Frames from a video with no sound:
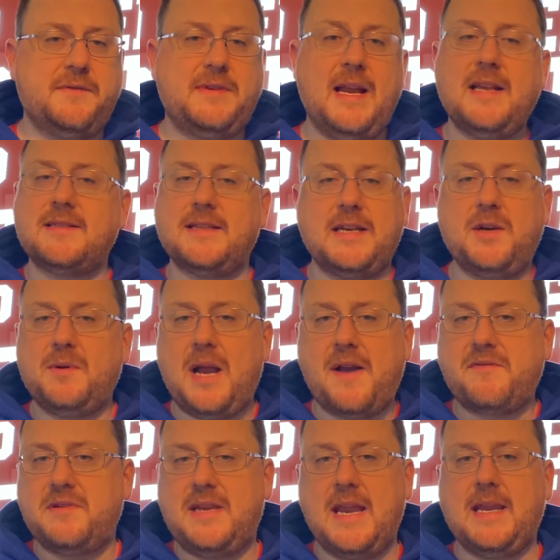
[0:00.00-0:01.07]
test, they don't have
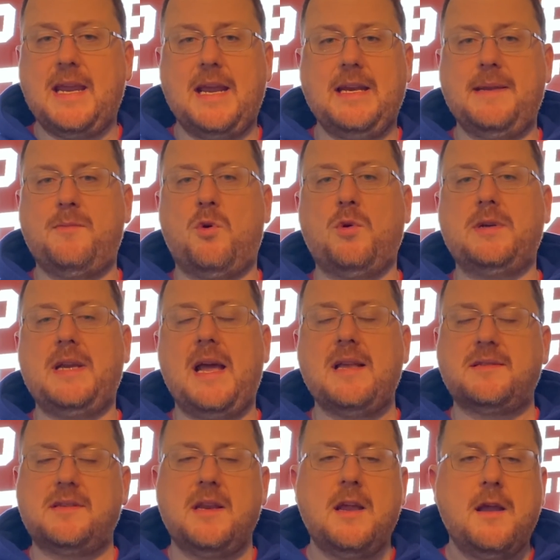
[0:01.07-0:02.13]
to take any more tests